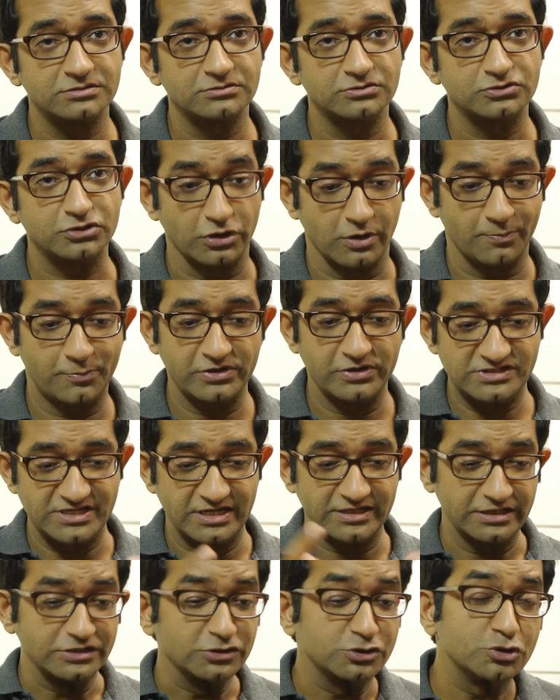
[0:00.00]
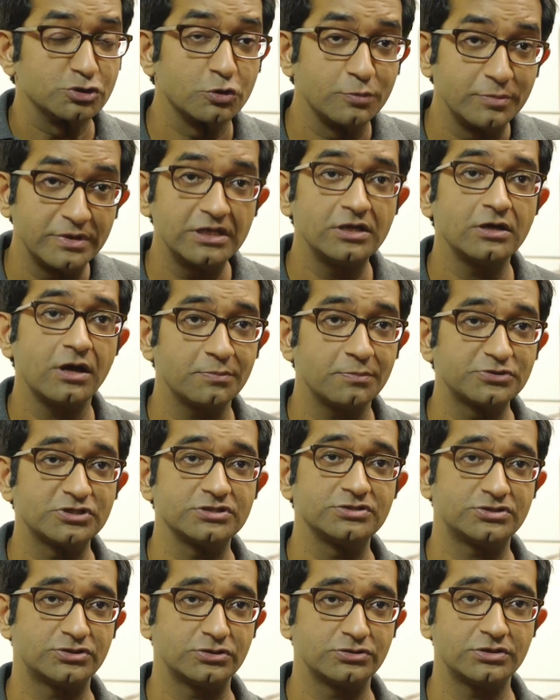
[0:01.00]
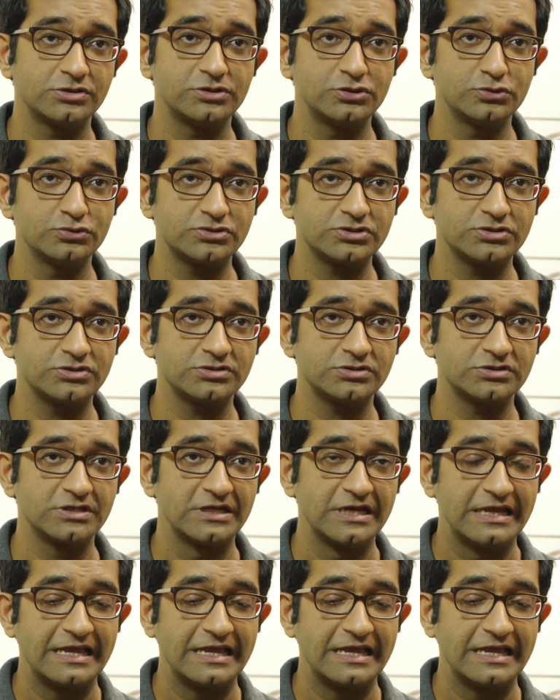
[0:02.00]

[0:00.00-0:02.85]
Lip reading: so you're presenting too many options to the users.